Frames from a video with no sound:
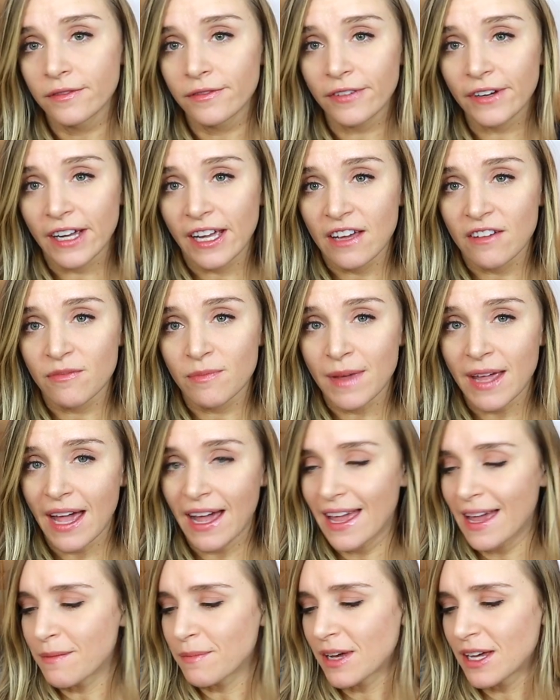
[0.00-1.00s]
forgive me,
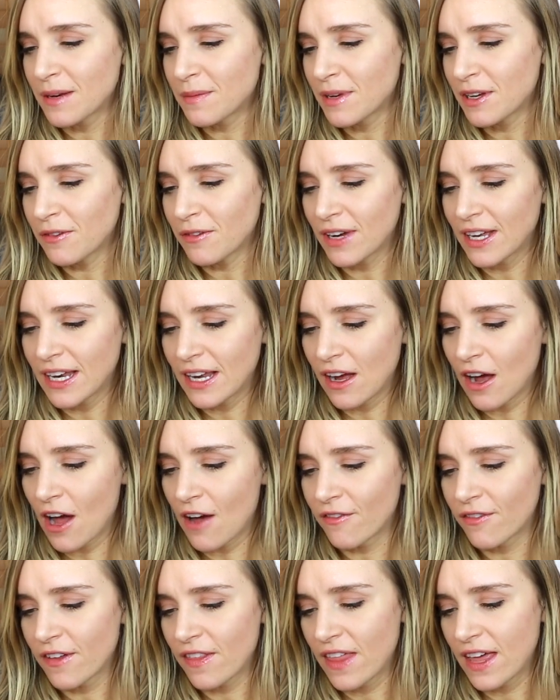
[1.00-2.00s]
I am going to be reading
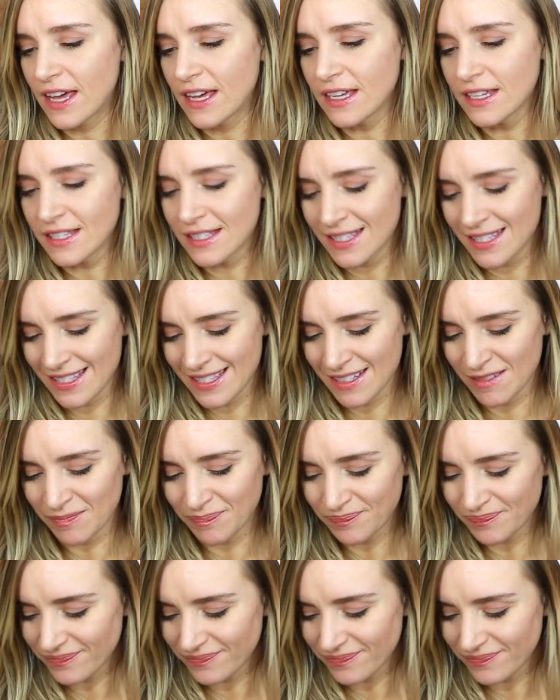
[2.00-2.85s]
off of this.